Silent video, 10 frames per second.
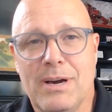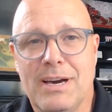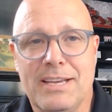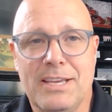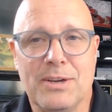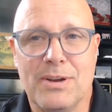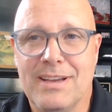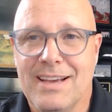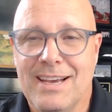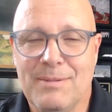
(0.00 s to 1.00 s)
mine either.
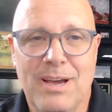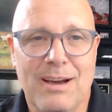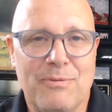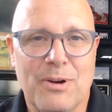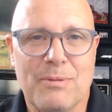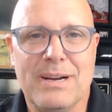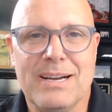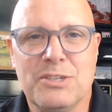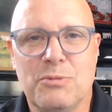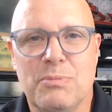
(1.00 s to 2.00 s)
I'm not far
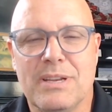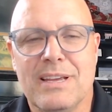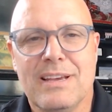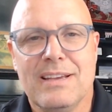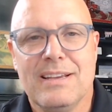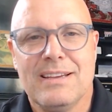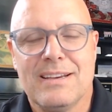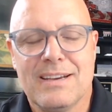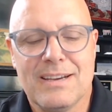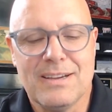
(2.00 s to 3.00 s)
behind you, but
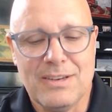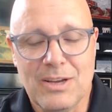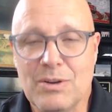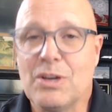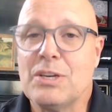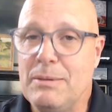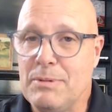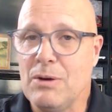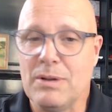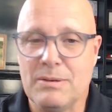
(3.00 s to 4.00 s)
no, keep
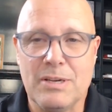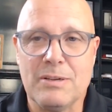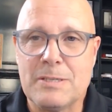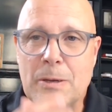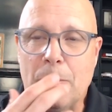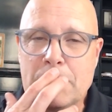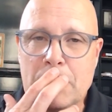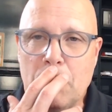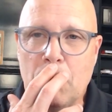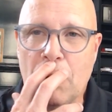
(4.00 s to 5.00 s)
going.
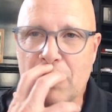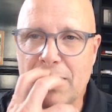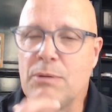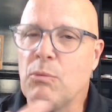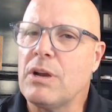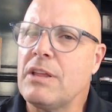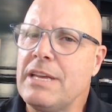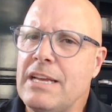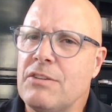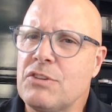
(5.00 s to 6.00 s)
So what are
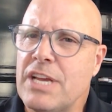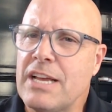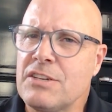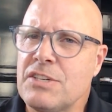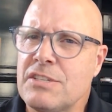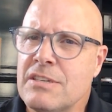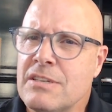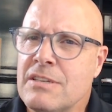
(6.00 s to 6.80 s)
any other challenges?